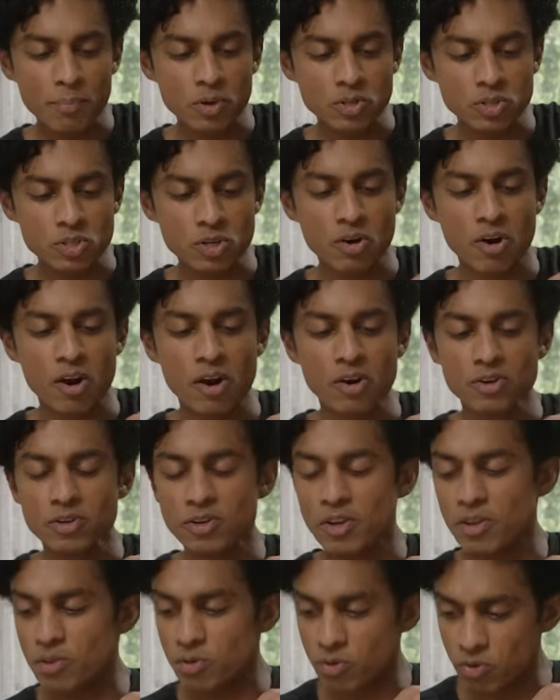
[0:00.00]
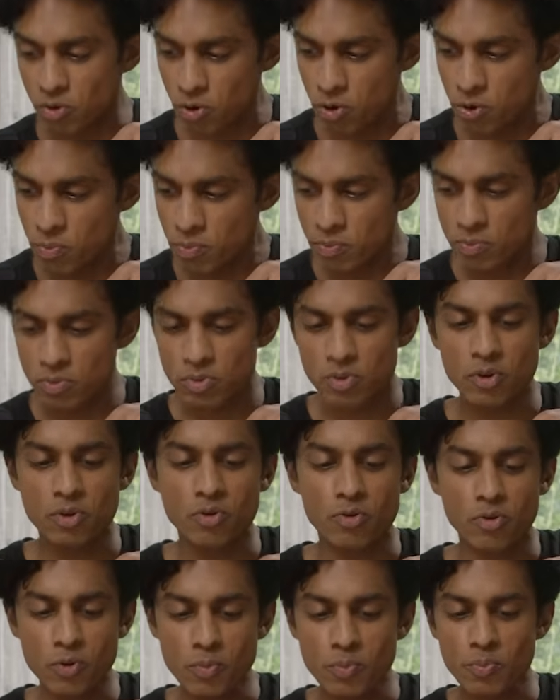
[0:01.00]
puts a garland on the groom
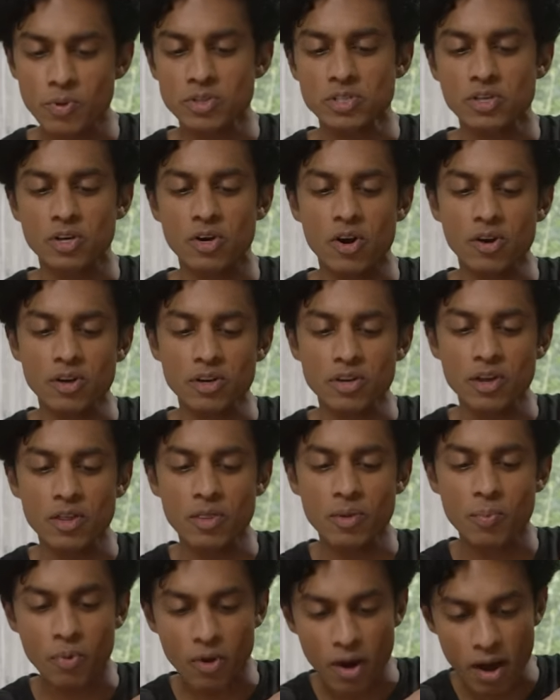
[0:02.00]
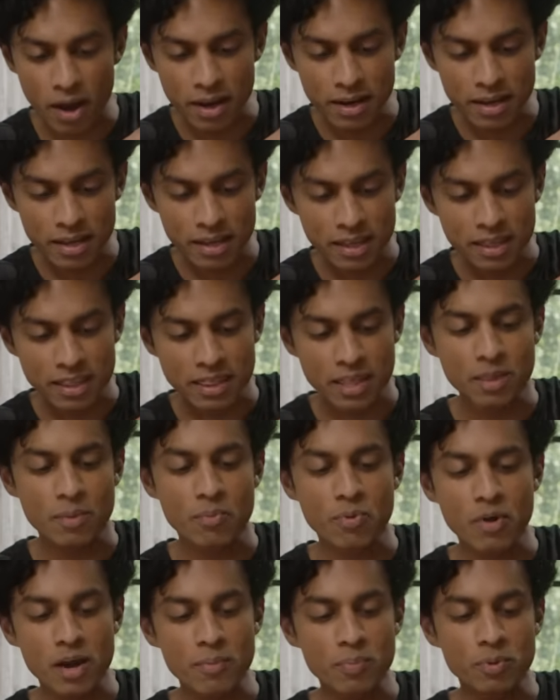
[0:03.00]
puts a garland on the bride, then the
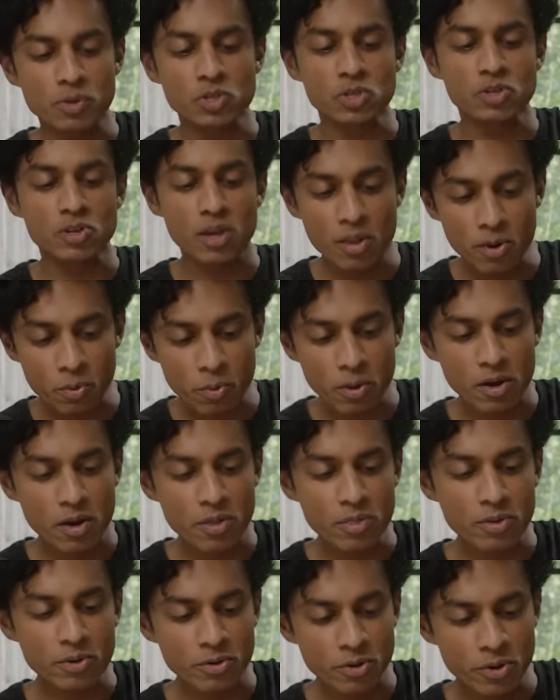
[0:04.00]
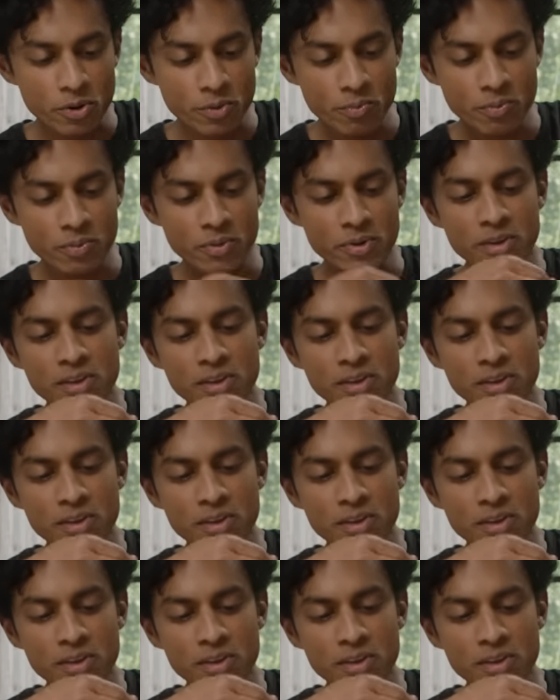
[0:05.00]
bride puts another one on the groom,